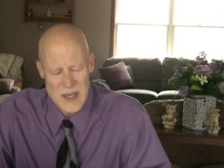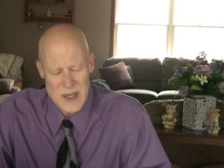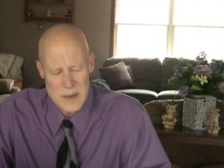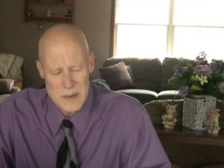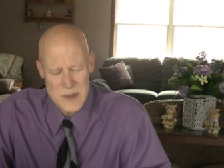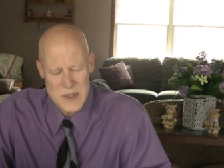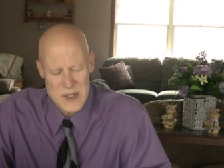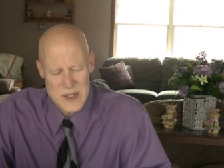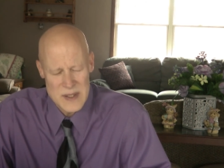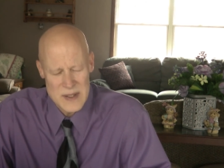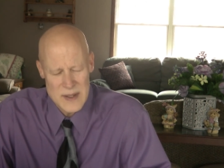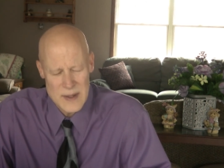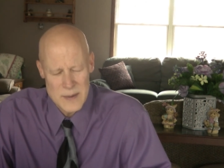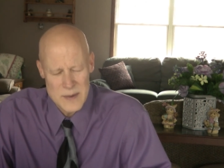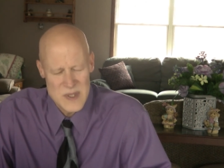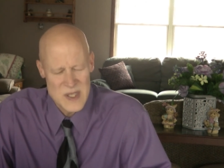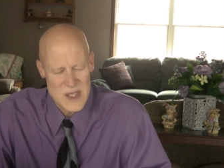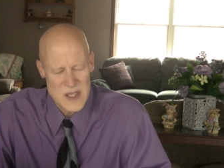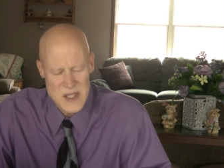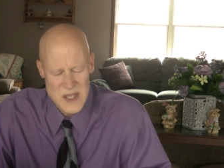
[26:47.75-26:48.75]
it was it
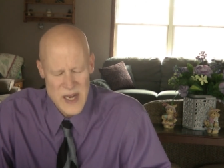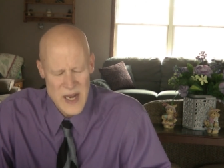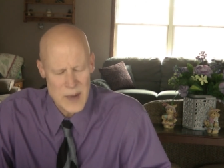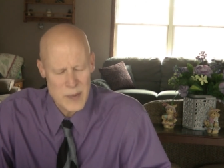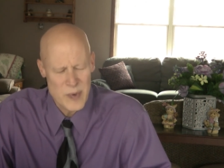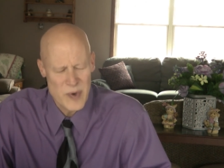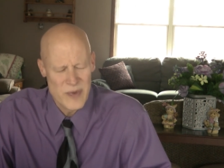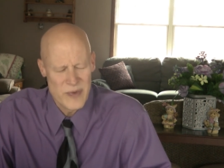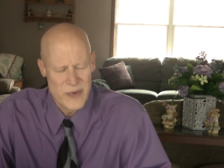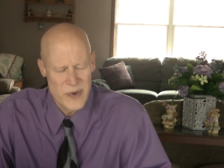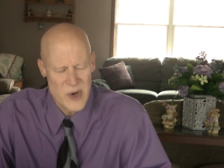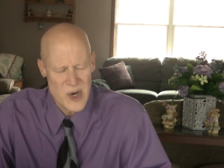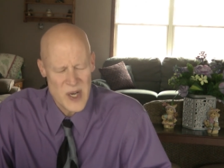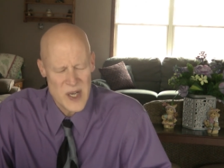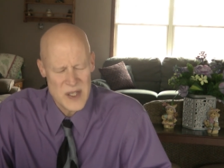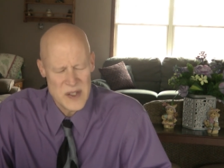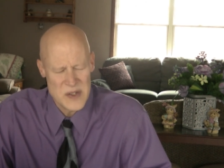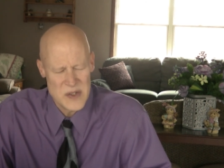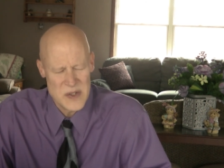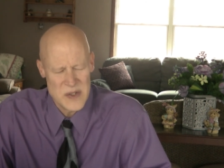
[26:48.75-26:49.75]
was an example for
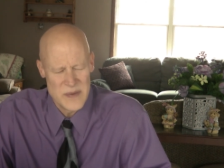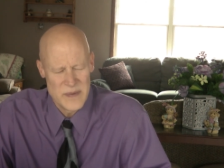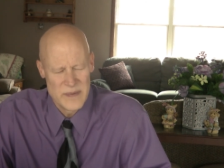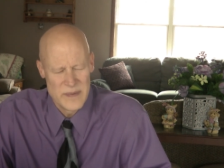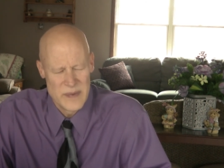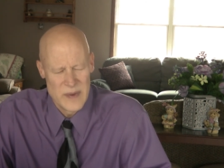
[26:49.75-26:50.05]
us